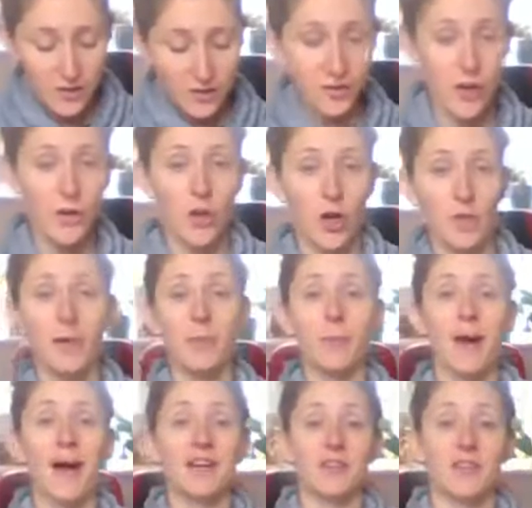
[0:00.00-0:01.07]
So coming
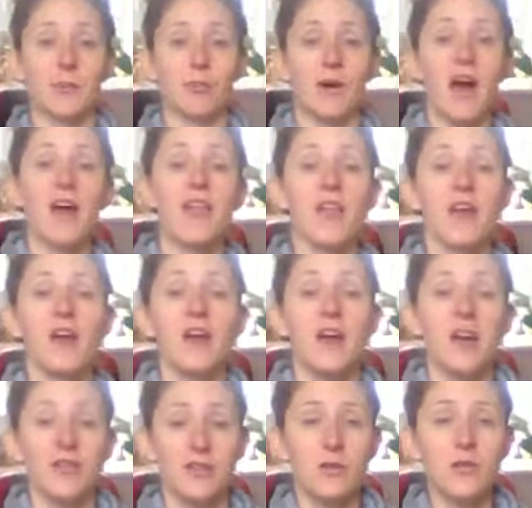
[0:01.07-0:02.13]
back to the breath,
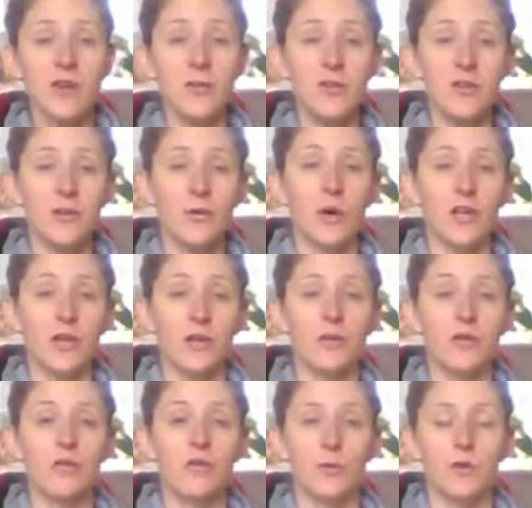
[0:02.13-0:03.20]
sometimes it's quite
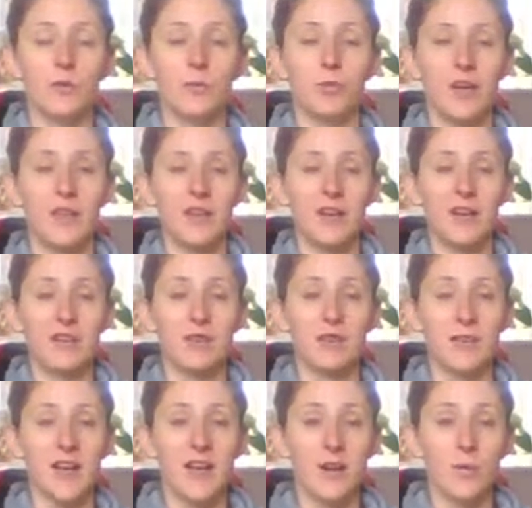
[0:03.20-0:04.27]
useful with breathing to
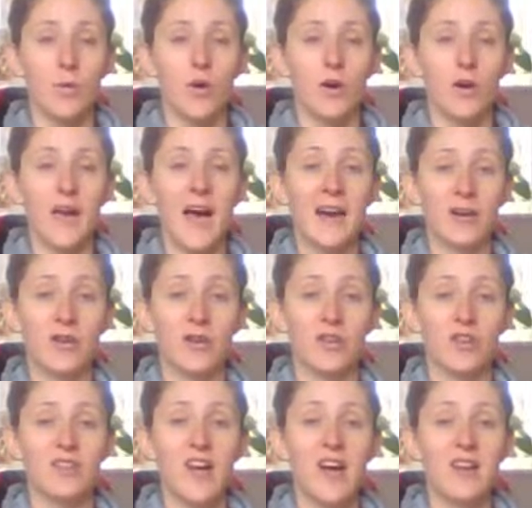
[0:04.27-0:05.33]
take one hand onto
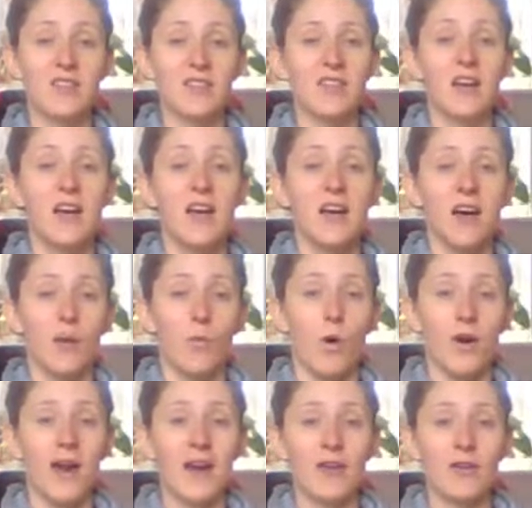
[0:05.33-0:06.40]
the chest and
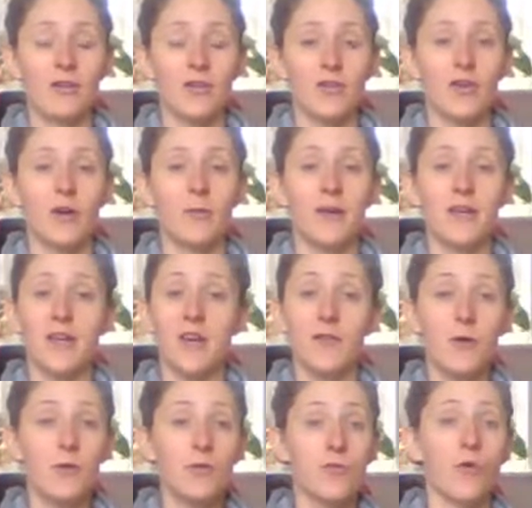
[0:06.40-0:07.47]
one hand onto the tummy.
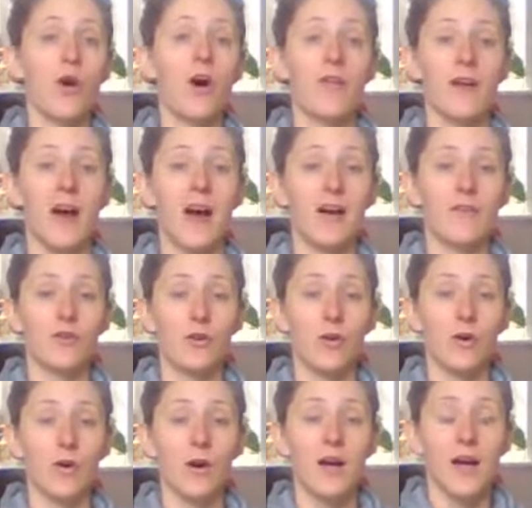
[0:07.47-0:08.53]
If you would rather have
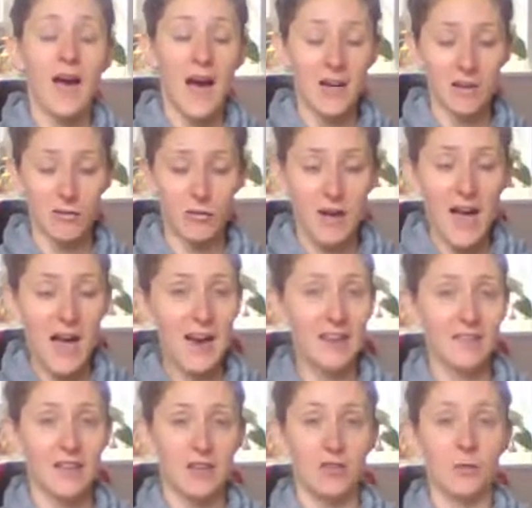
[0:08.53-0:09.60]
your hands
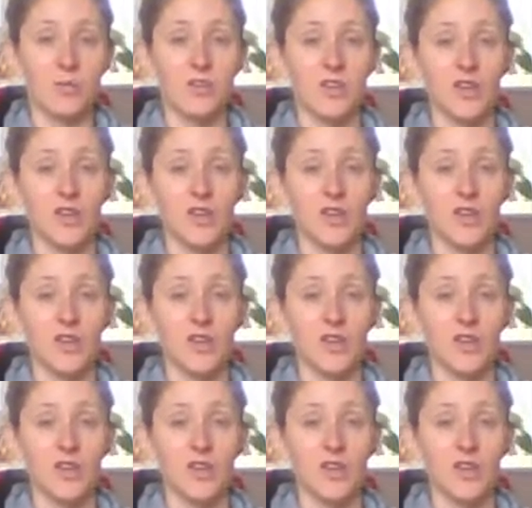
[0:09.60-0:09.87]
relaxed, that's up